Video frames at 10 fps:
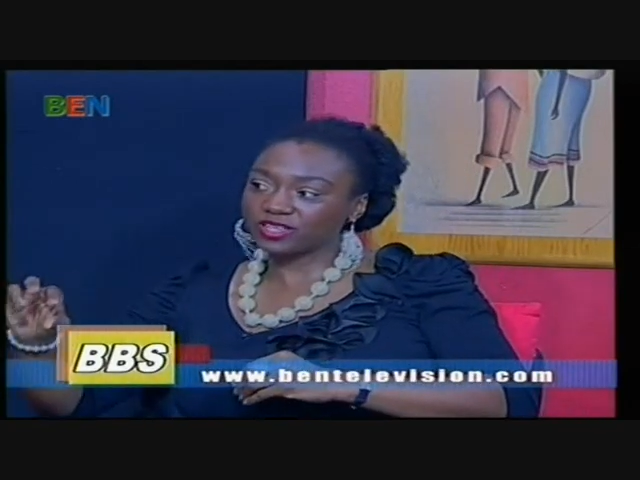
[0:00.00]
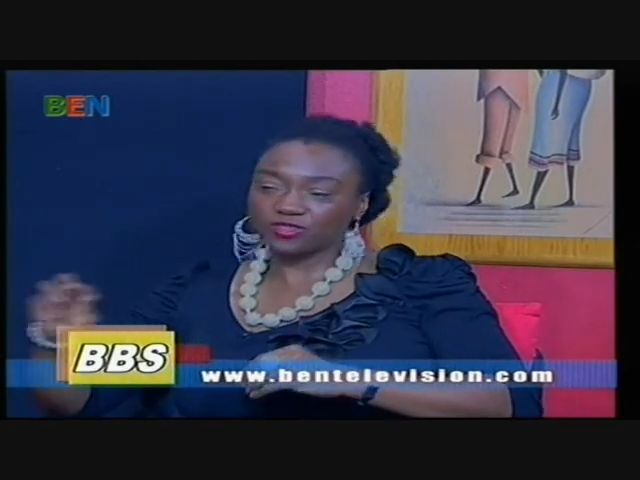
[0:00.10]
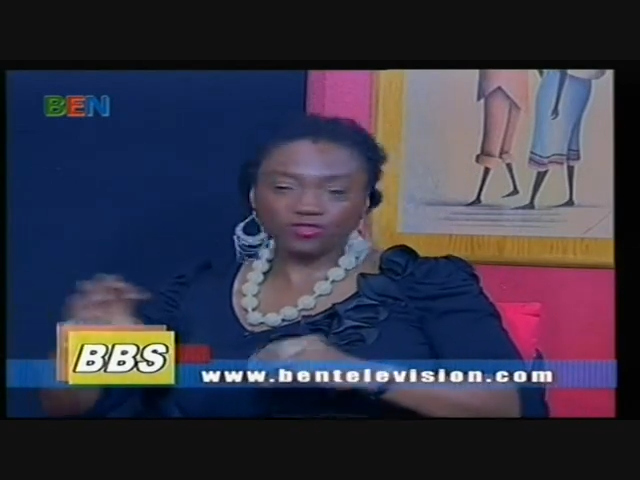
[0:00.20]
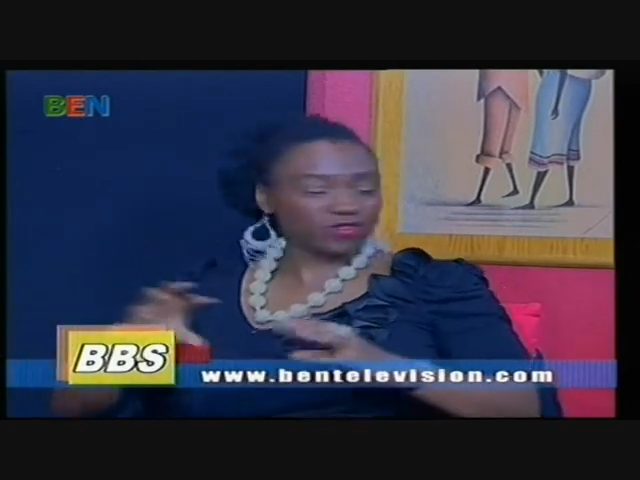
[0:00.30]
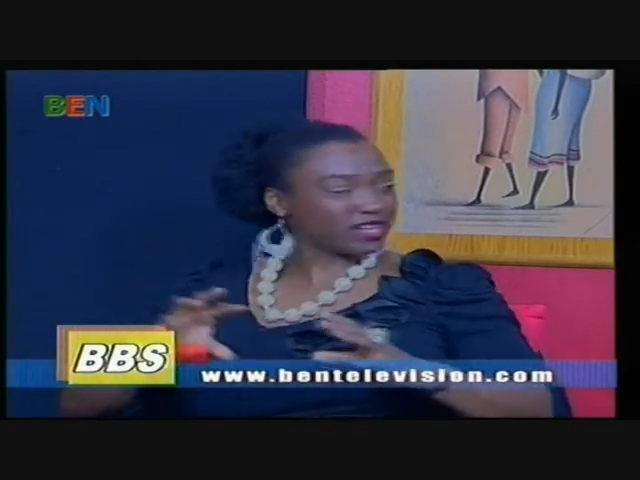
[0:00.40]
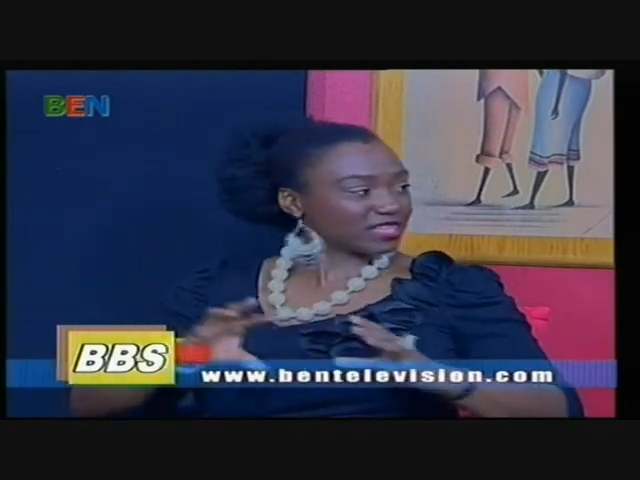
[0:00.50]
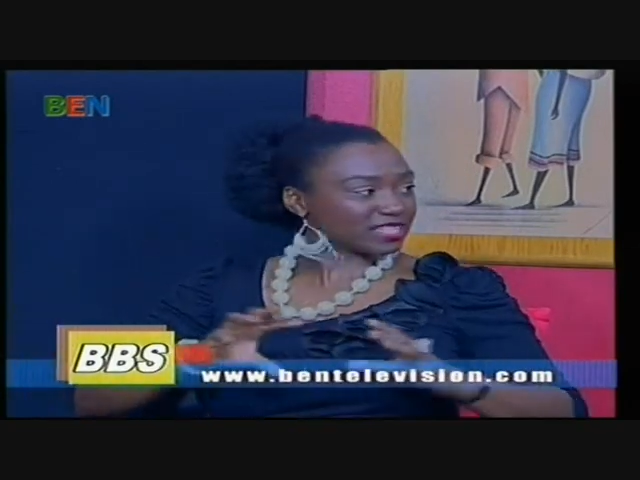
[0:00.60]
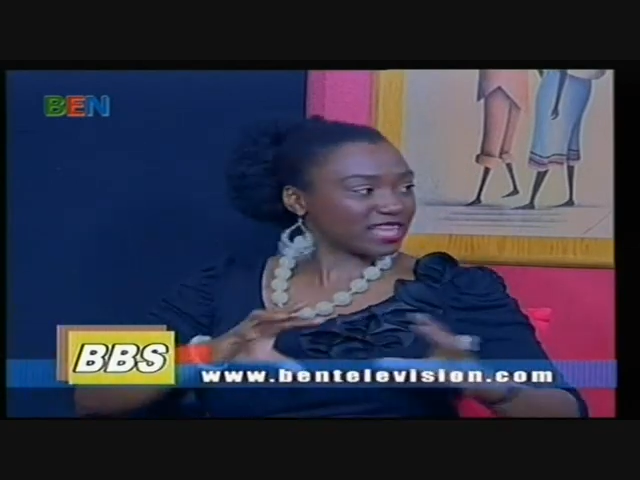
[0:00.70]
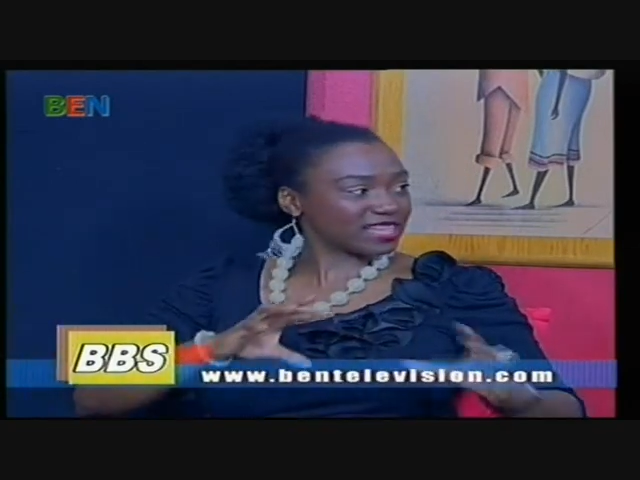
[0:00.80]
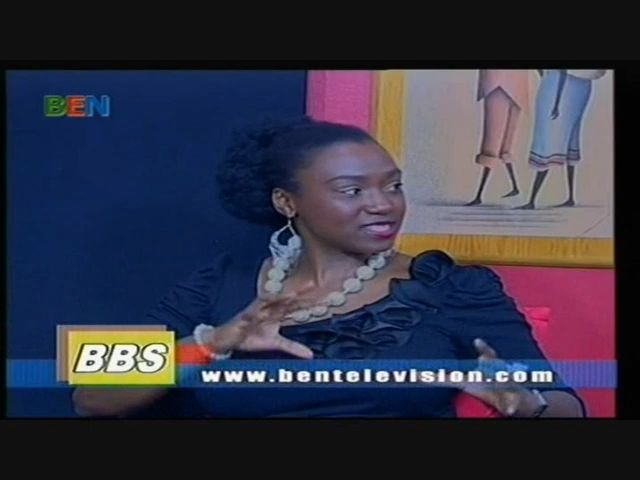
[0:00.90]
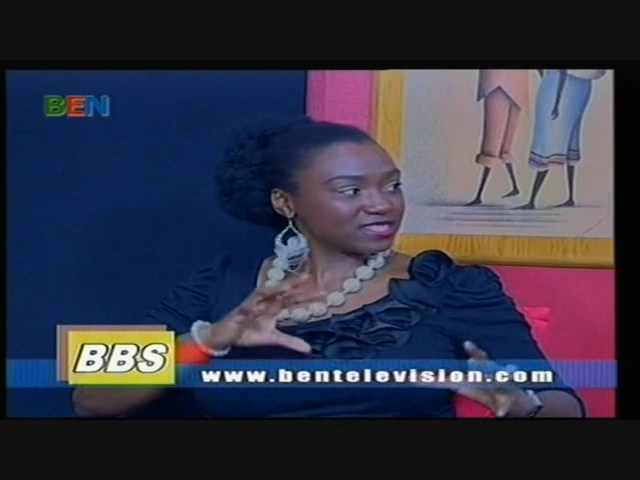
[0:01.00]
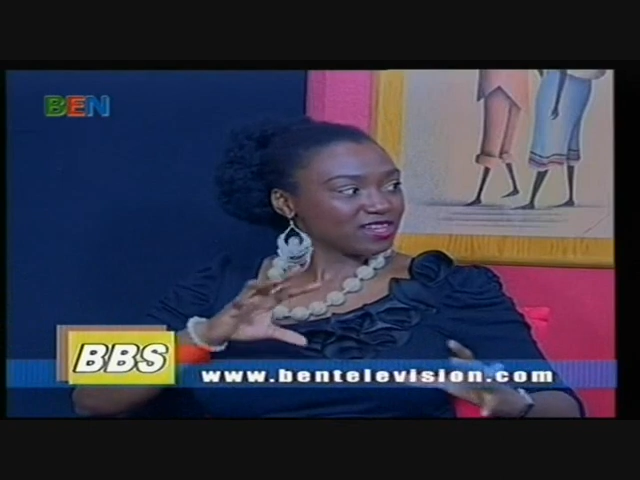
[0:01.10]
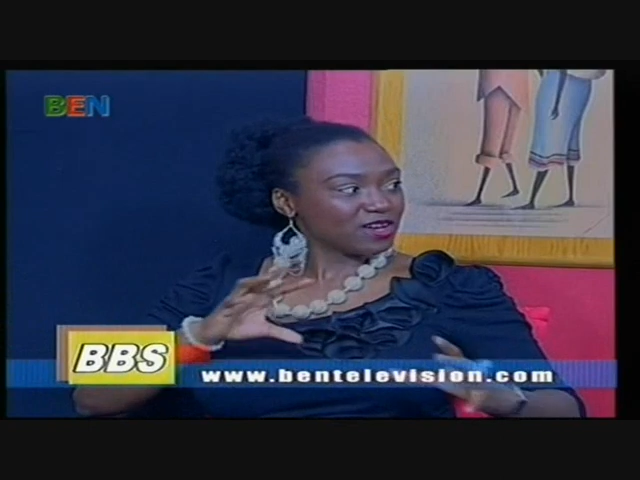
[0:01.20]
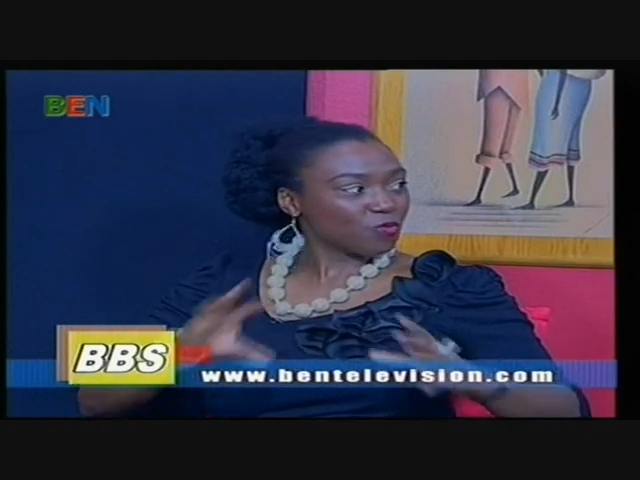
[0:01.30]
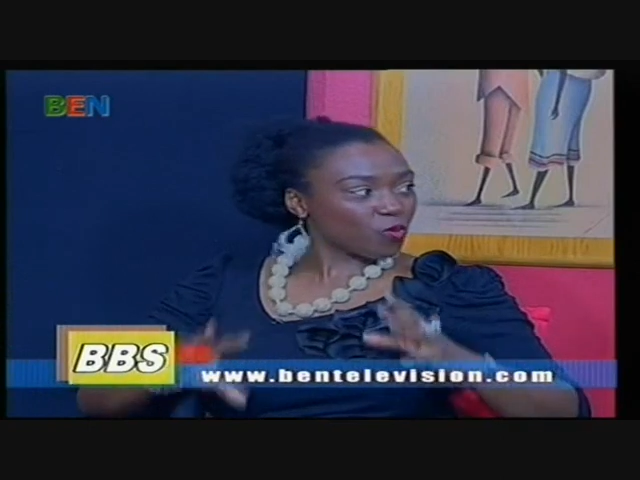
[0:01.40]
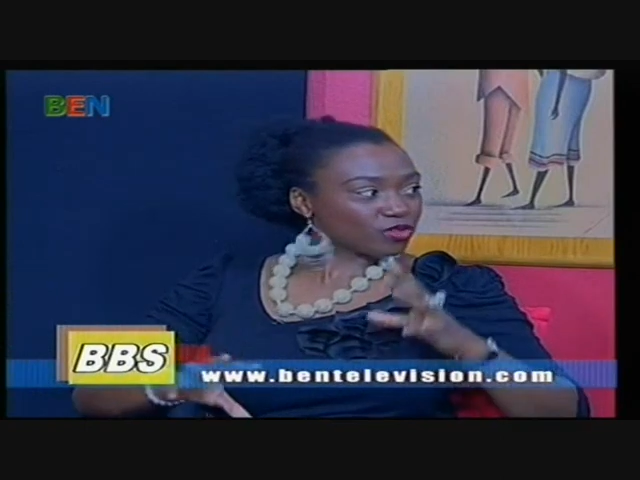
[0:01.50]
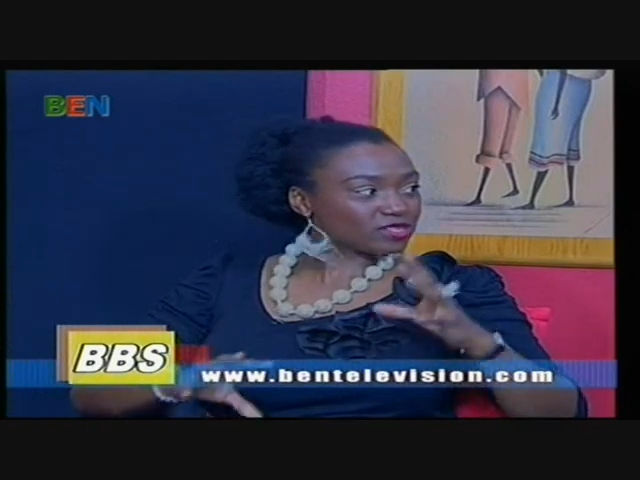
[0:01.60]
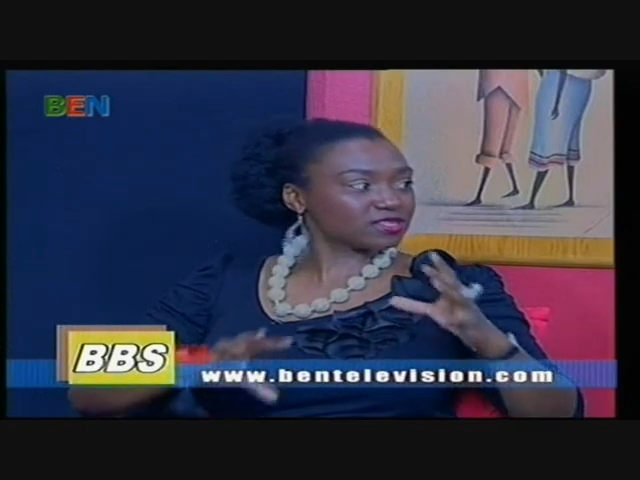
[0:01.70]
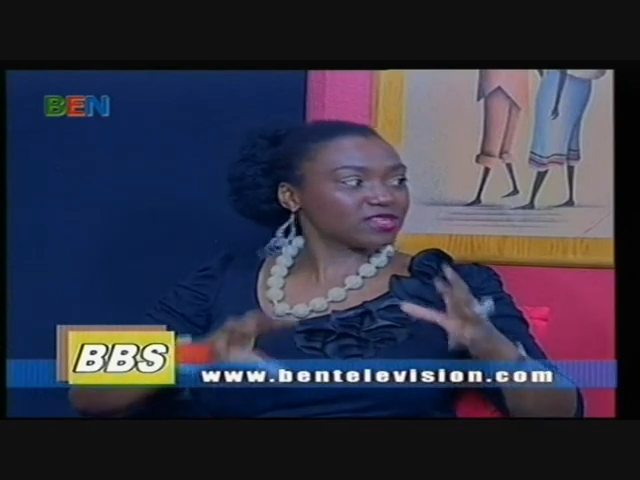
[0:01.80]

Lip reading: do you realize that that's what